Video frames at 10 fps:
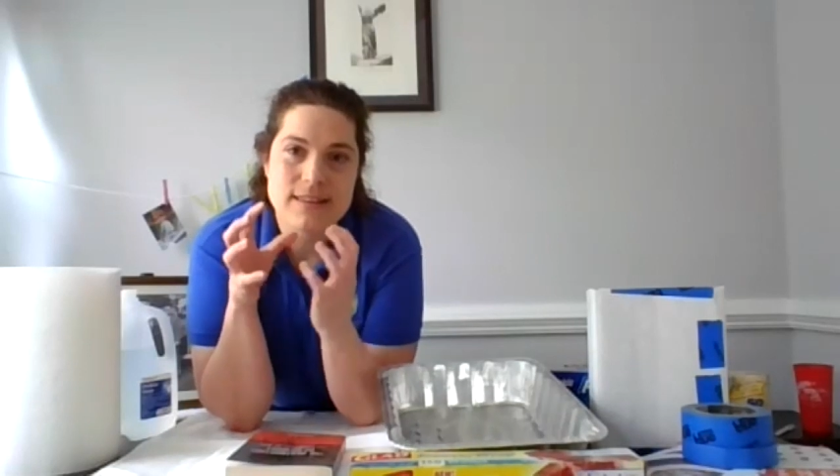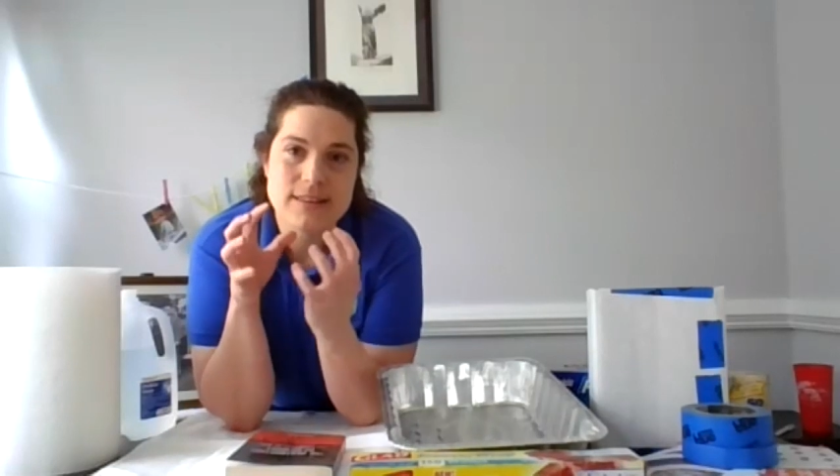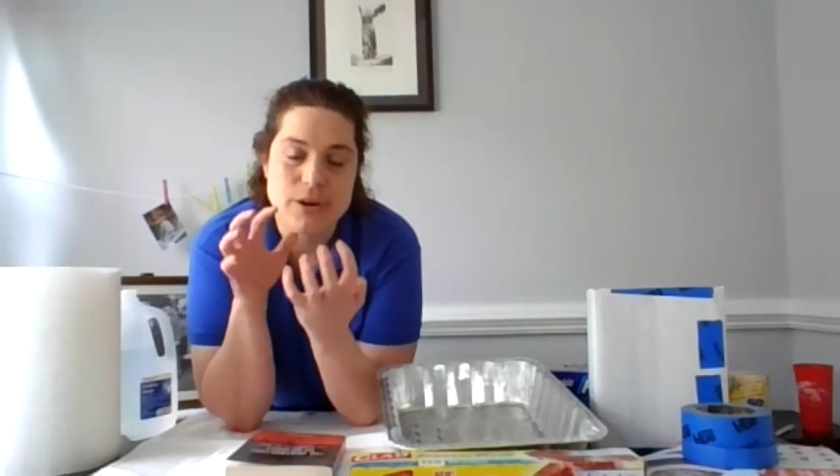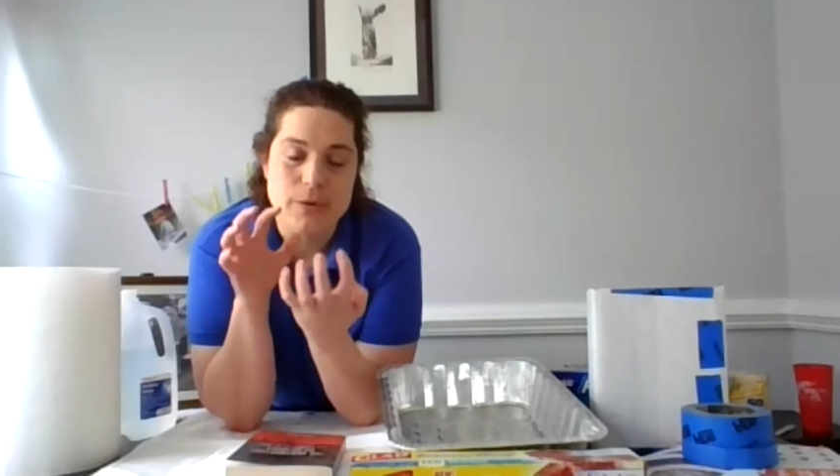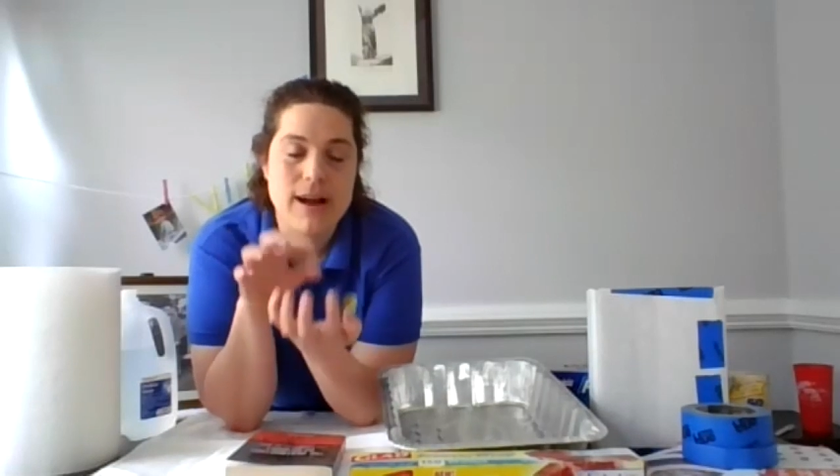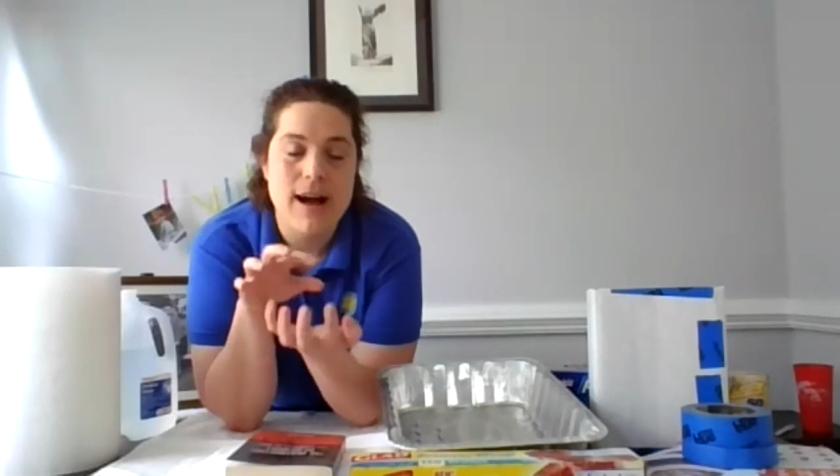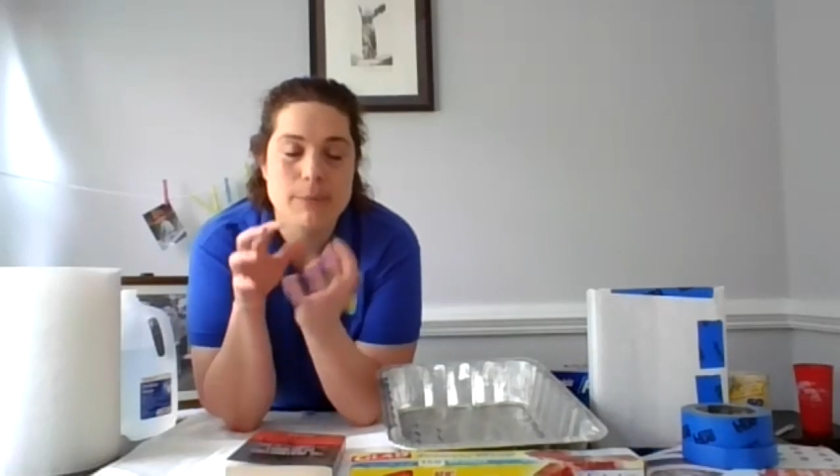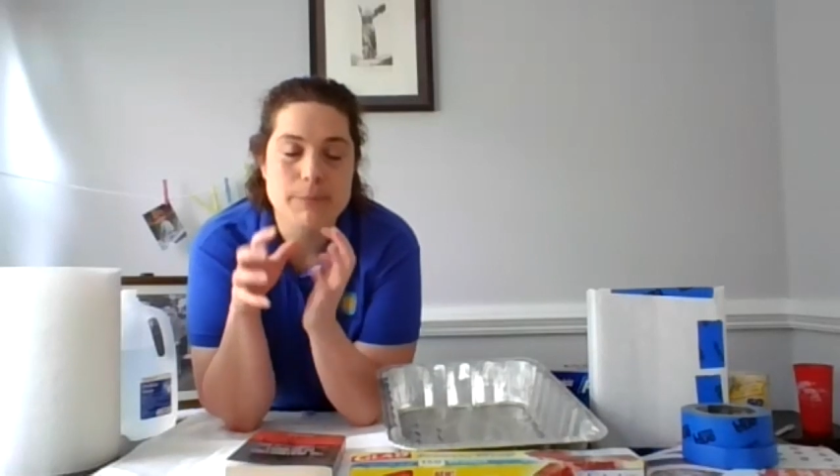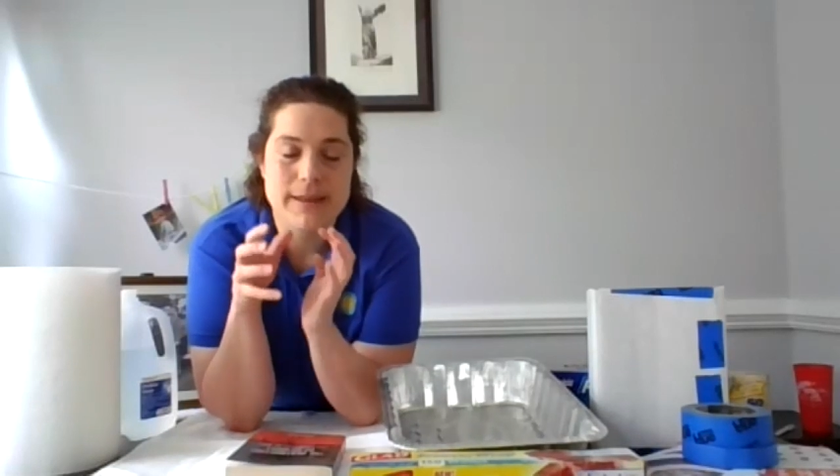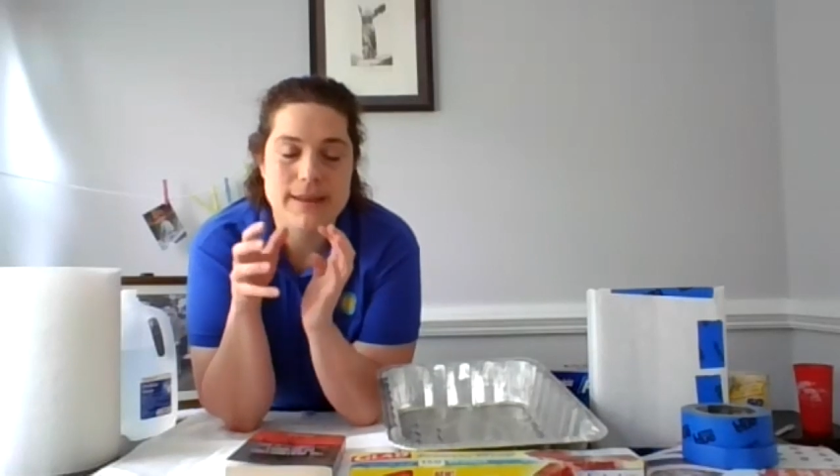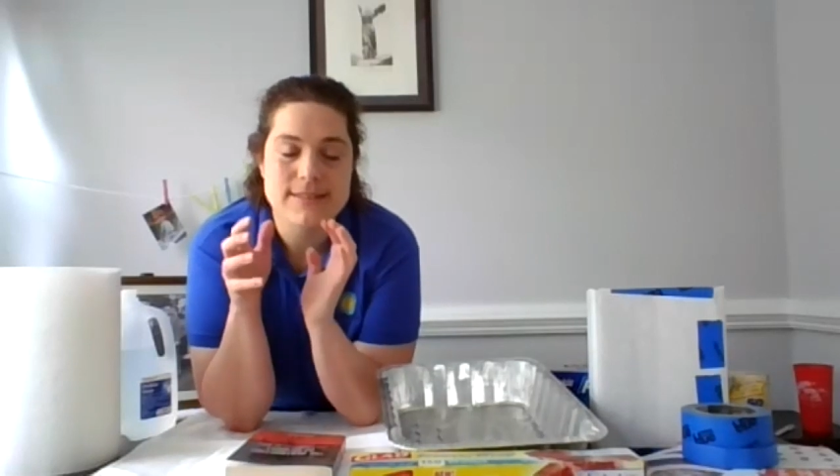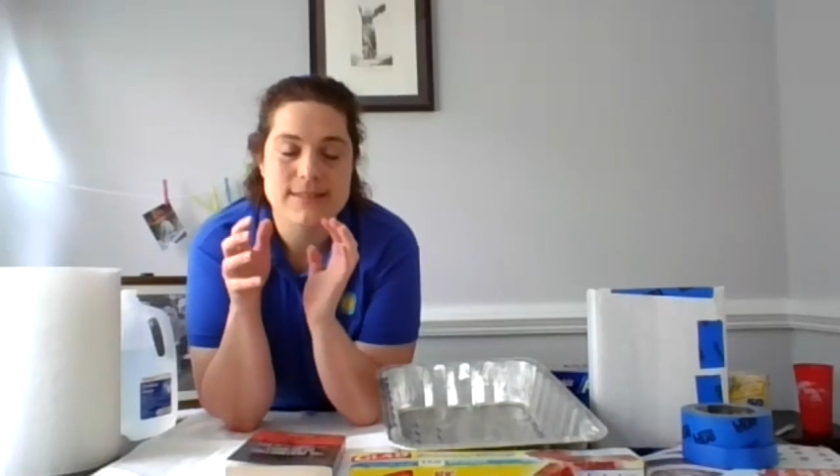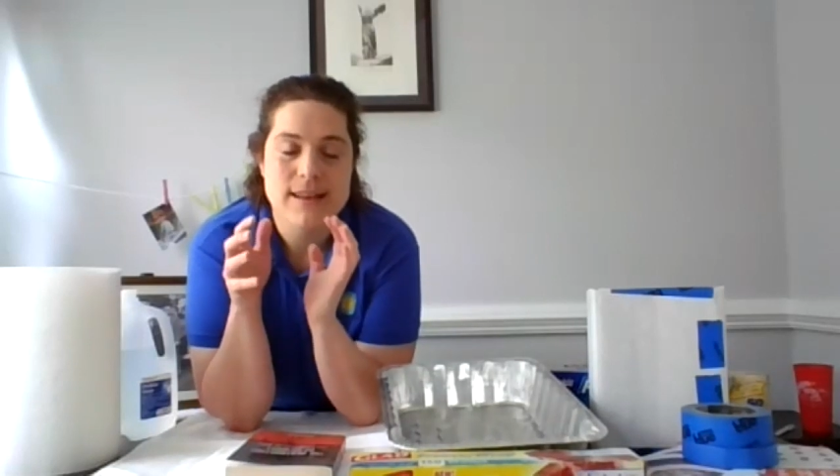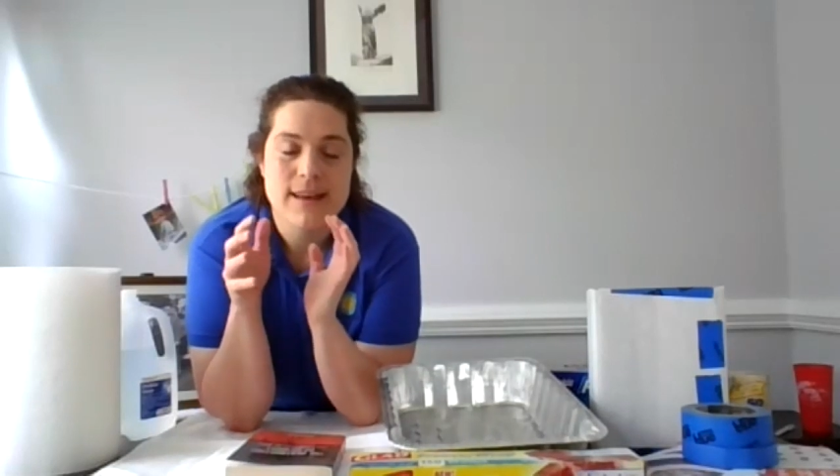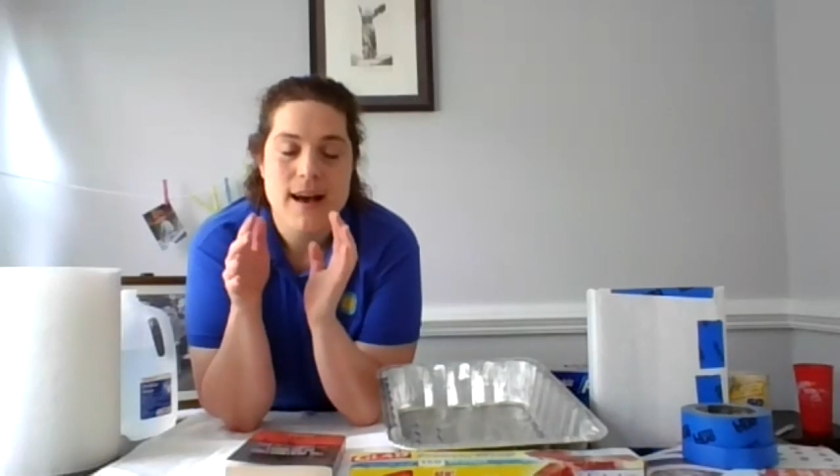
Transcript: you know a complex